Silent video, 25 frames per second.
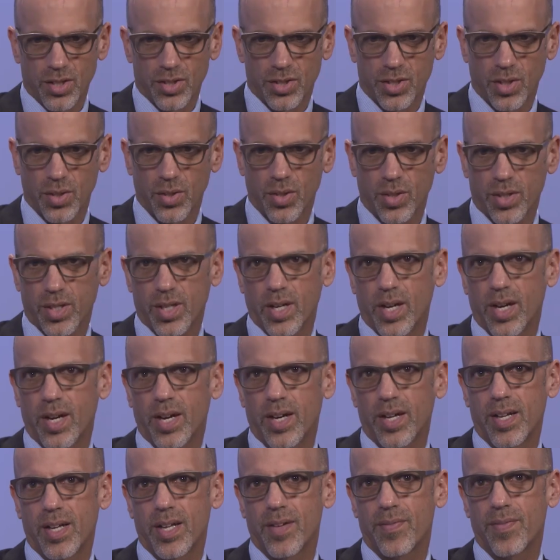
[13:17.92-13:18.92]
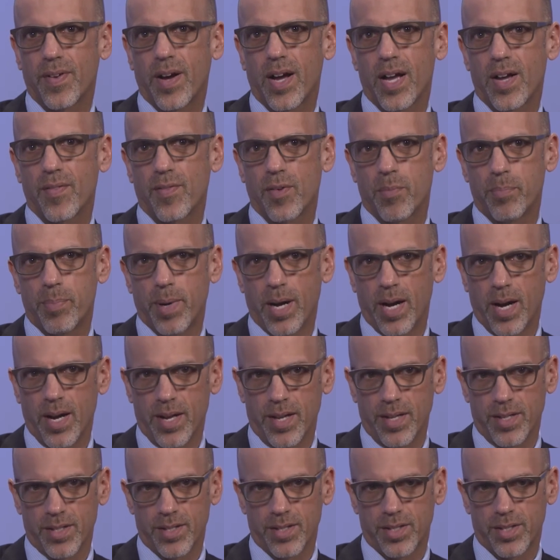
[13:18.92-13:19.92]
So look, if I have a
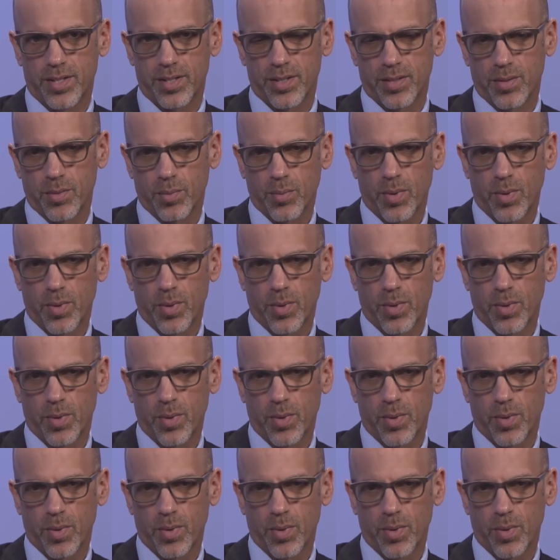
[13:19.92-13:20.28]
bias,